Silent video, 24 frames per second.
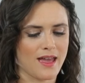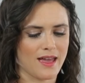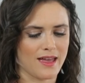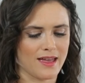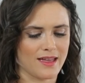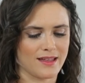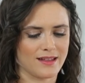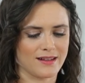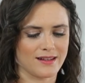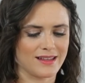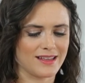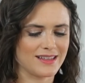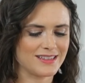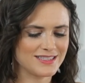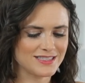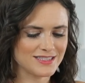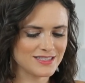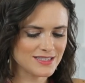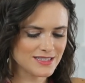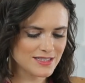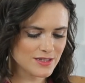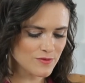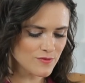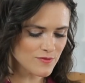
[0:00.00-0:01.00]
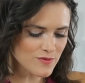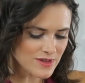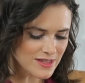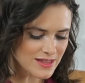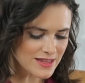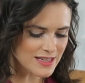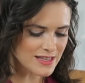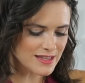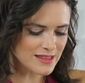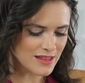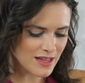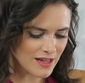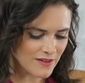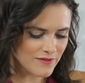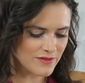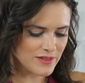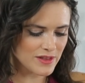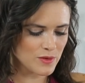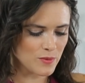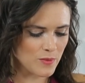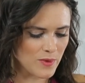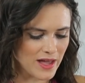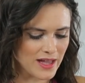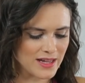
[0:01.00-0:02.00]
And it's just a really
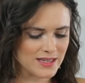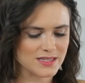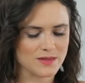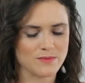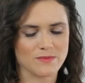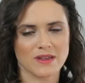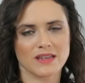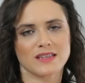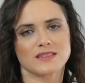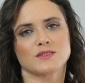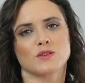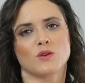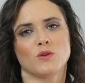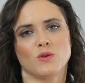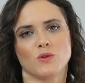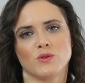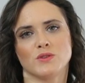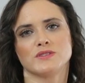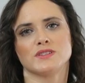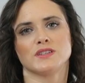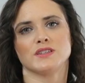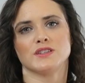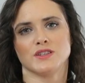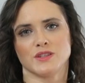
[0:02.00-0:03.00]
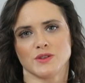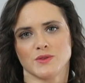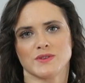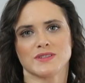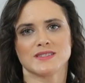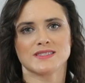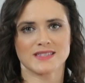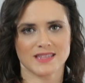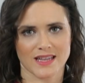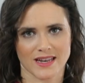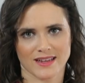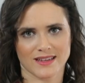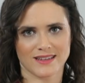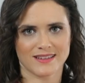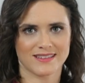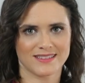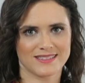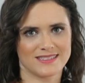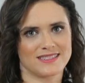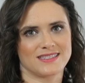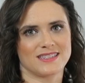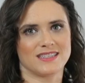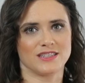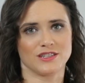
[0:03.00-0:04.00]
lovely way to mix old and new
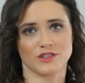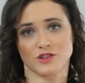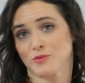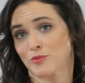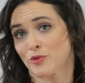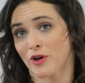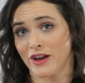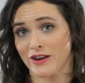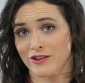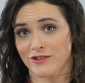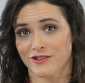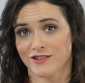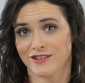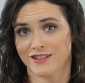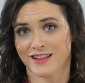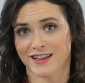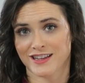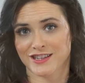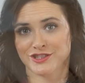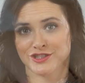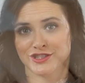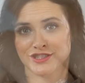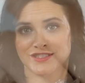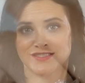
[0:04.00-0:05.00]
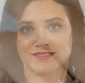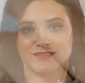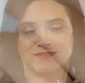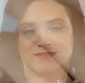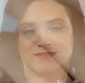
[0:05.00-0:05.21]
aesthetics in your bridal collection.